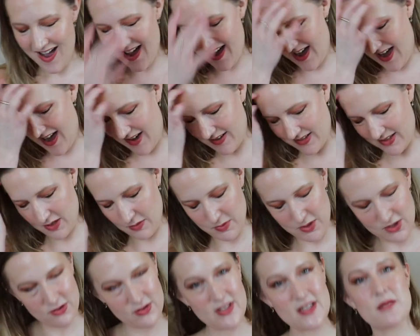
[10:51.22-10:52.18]
Uh, so
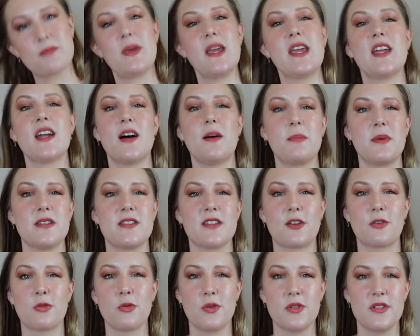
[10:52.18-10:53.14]
Medusa's Makeup is a
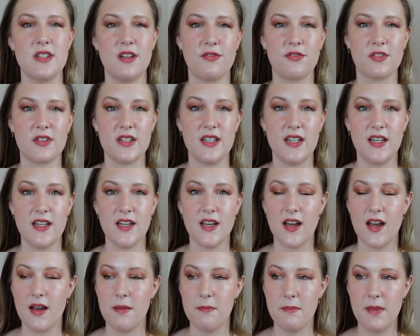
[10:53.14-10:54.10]
cruelty-free
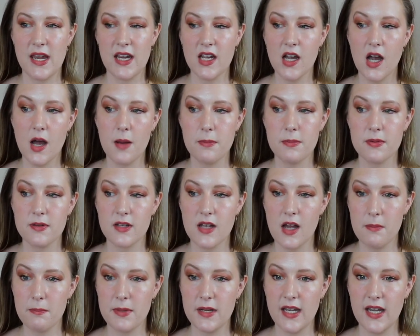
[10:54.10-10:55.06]
makeup
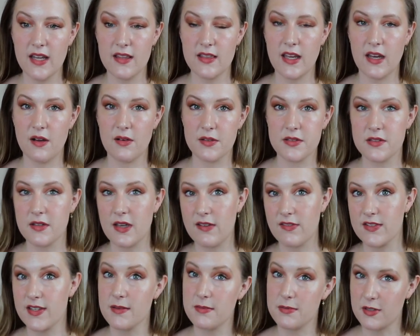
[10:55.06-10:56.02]
company, and they also have
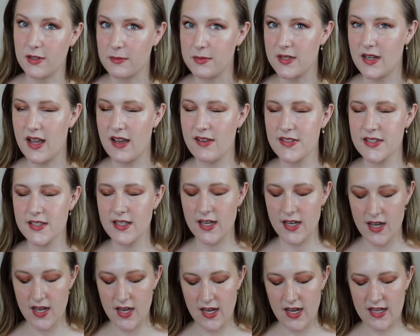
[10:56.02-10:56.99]
a subscription, obviously.
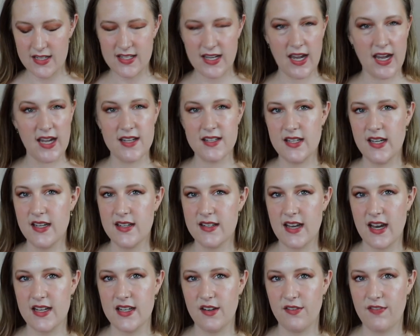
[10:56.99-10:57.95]
It's eighteen
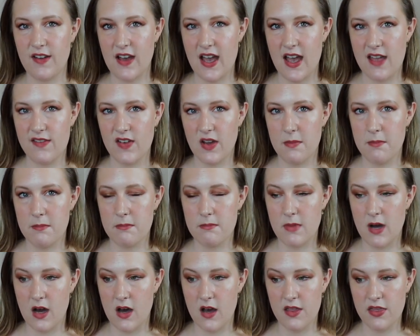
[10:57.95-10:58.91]
ninety-five a
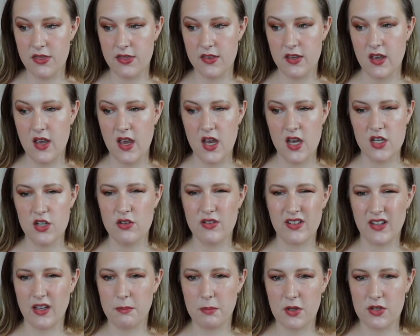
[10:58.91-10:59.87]
month. You
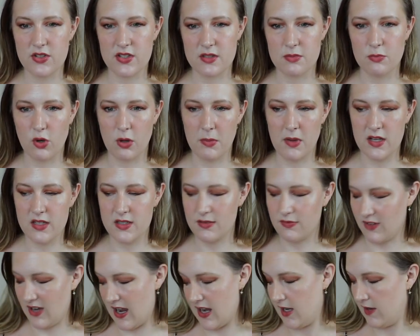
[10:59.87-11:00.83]
can like purchase more months
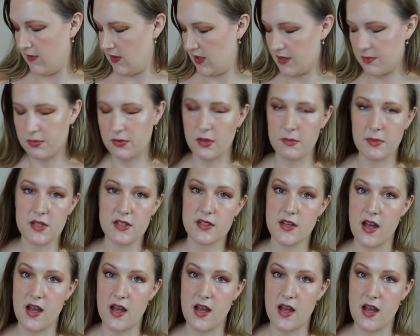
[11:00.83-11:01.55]
for any of these pretty much